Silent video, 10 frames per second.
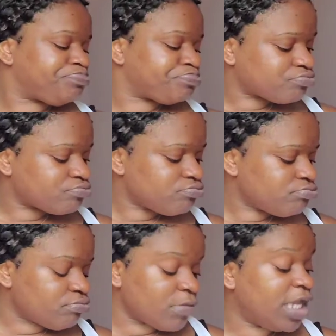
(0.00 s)
So
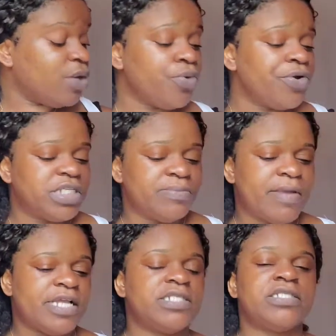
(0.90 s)
he
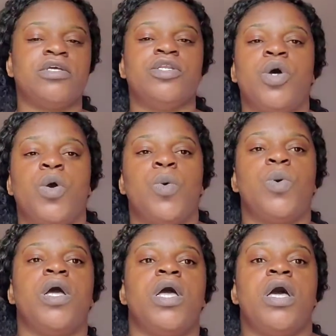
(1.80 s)
wore his mask.
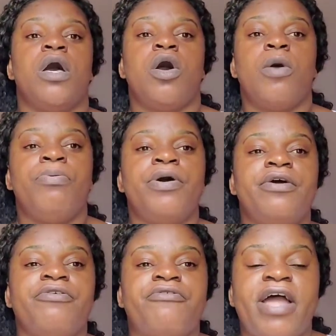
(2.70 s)
Now,
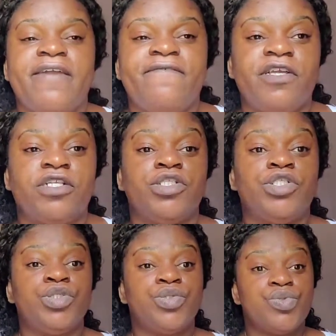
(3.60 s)
upon
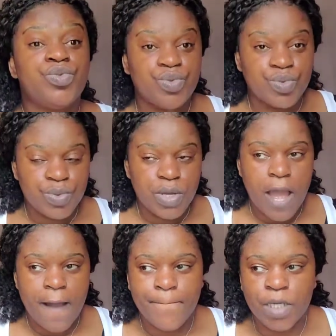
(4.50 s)
arriving to
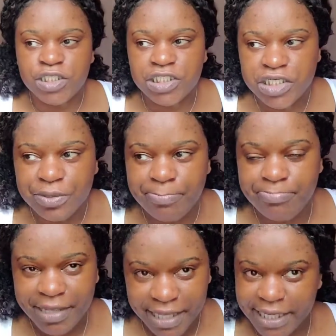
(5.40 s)

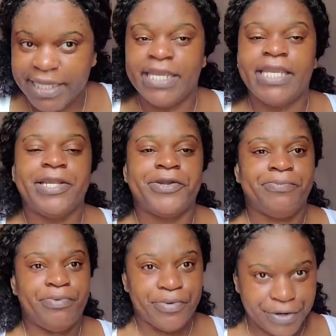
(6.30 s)
Montego Bay
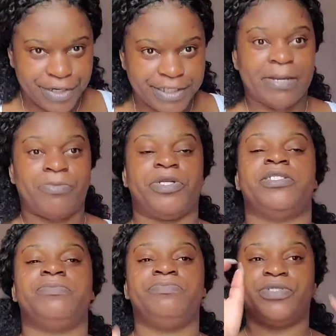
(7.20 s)
Airport,
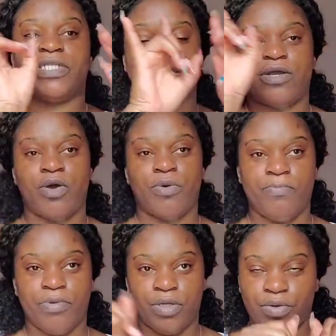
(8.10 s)
I'm gonna put
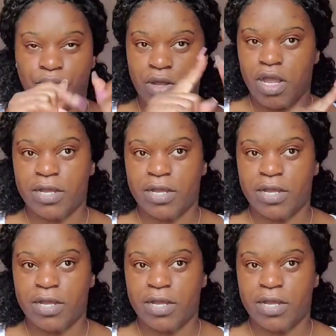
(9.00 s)
that up